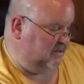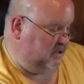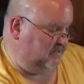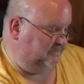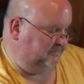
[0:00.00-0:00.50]

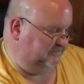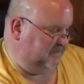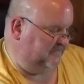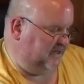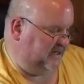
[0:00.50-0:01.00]
Oh,
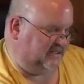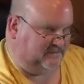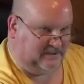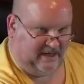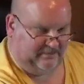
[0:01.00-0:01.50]
I'm going to get
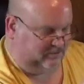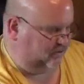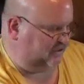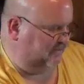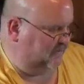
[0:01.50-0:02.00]
some cables hooked up